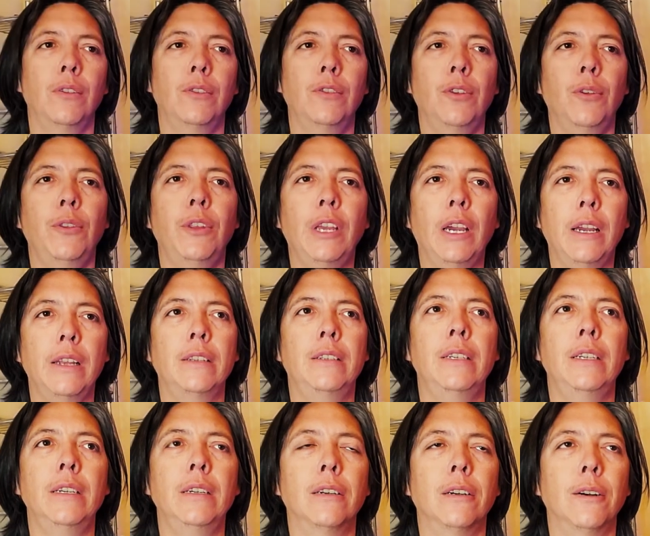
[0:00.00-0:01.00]
So the
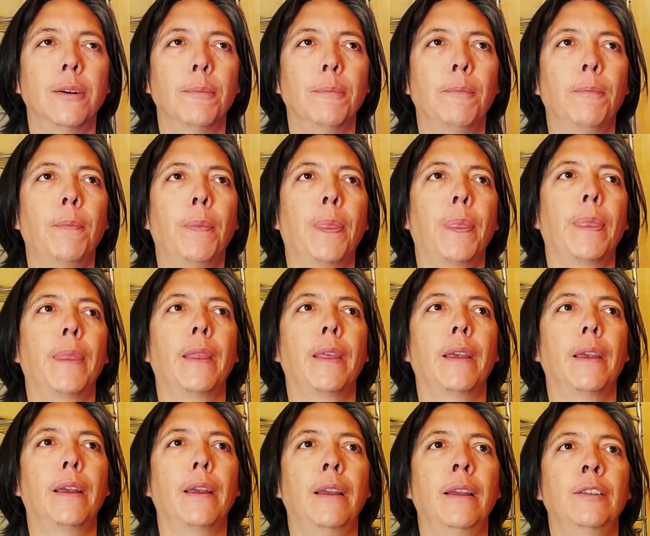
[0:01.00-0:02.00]
idea
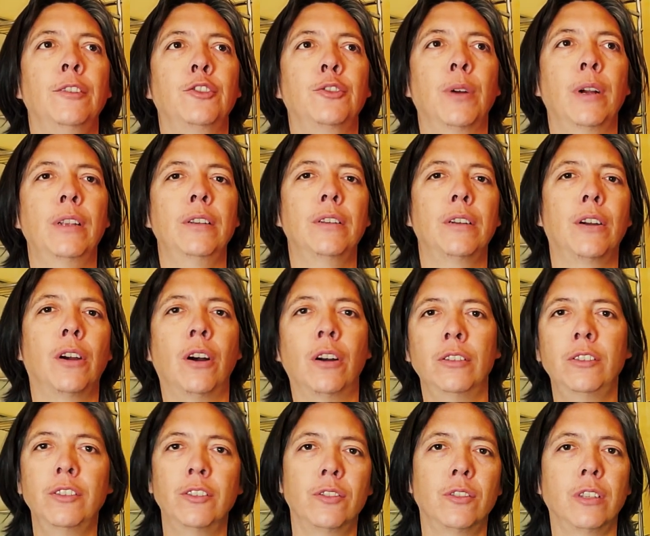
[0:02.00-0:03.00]
in trying to
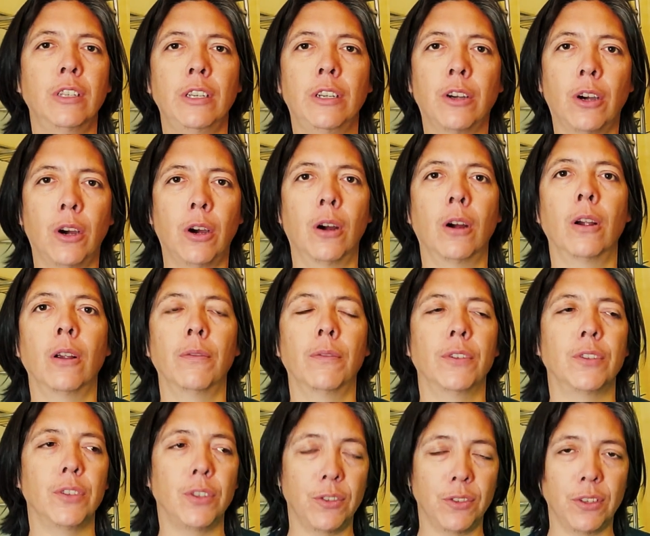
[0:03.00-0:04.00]
consciously carve a
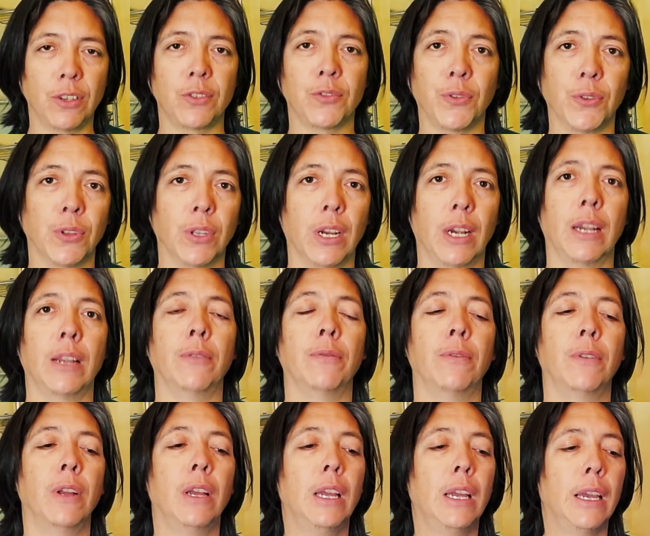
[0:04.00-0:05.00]
successful life